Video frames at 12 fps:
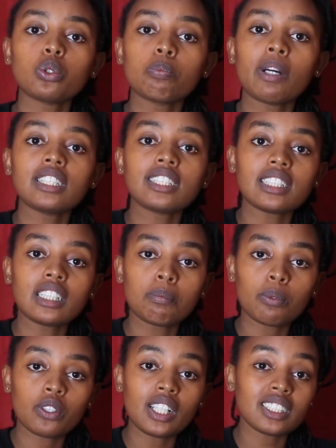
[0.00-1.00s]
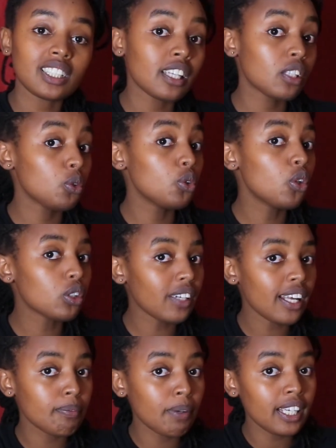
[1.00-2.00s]
to buy certain products and they do not
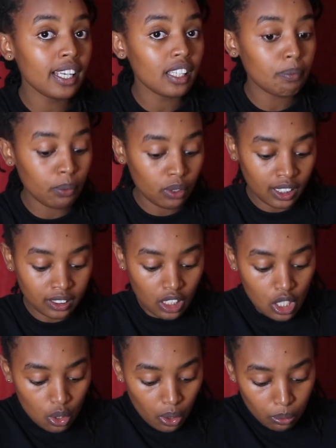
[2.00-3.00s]
buy other products.